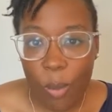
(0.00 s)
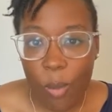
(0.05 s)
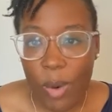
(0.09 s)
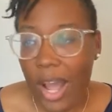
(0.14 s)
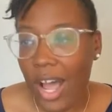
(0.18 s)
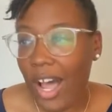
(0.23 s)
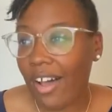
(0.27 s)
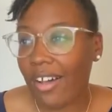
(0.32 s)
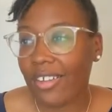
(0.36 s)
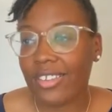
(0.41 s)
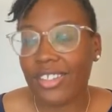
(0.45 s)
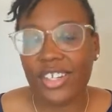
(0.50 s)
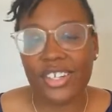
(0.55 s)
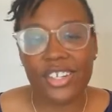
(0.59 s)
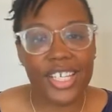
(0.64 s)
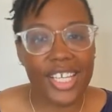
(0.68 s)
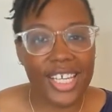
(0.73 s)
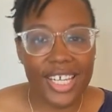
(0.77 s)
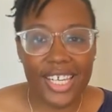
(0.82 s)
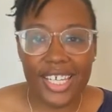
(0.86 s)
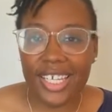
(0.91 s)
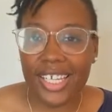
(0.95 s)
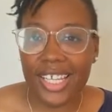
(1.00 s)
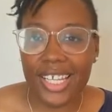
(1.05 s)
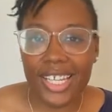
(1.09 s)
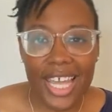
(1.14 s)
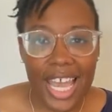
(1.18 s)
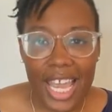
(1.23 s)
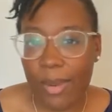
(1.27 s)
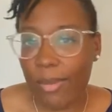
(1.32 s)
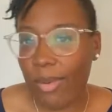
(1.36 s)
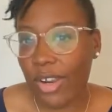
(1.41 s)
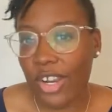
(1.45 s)
while they're getting a
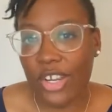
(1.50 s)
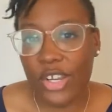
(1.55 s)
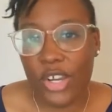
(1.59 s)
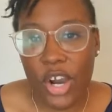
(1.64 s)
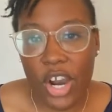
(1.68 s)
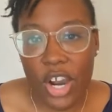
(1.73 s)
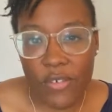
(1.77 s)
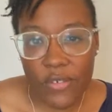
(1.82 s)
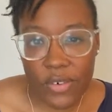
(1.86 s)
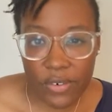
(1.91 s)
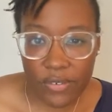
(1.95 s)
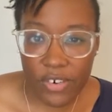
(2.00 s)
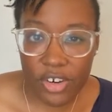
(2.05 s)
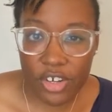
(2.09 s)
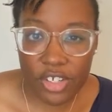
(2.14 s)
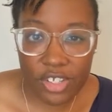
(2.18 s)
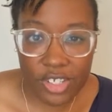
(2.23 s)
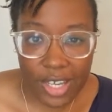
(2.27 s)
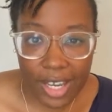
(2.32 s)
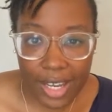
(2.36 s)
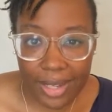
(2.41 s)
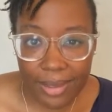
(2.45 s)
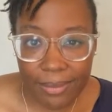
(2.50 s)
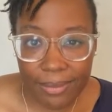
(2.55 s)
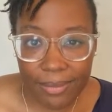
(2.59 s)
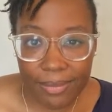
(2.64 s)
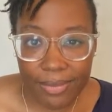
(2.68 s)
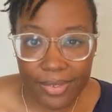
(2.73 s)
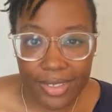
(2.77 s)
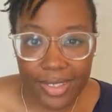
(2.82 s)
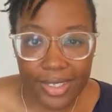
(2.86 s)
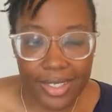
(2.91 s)
library card for the first time,